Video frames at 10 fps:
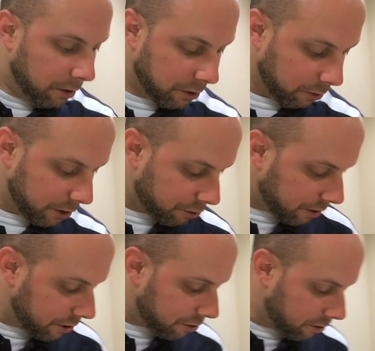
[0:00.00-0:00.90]
So with the
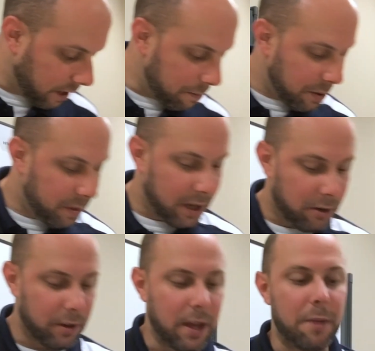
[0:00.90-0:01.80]
traditional
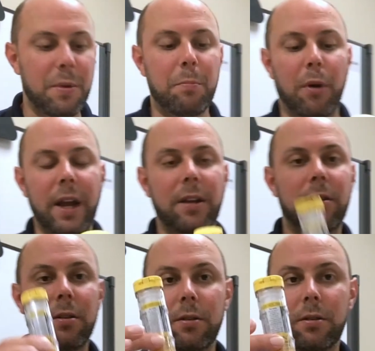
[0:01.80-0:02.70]
EpiPen or the
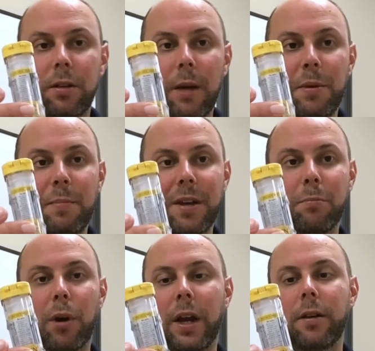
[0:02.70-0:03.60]

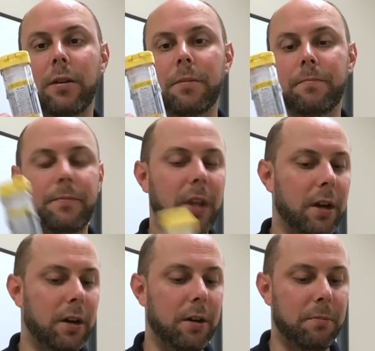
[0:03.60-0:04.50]
EpiPen brand,
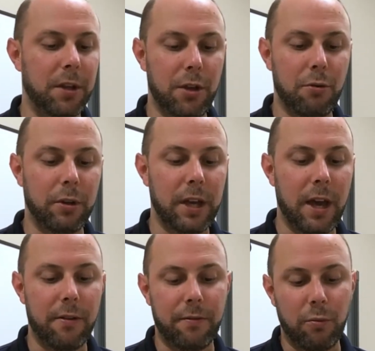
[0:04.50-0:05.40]
you only
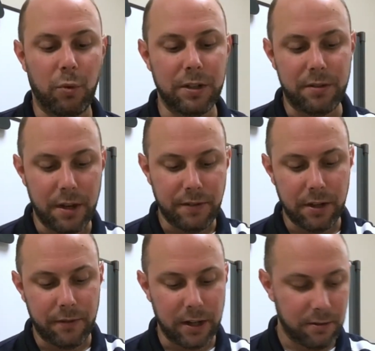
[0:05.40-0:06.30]
have one
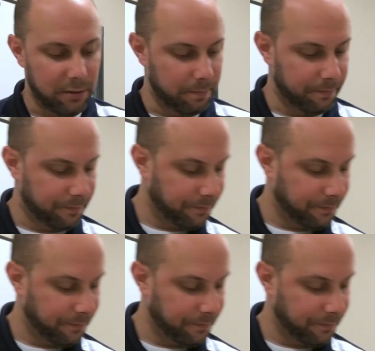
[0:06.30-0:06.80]
safety device.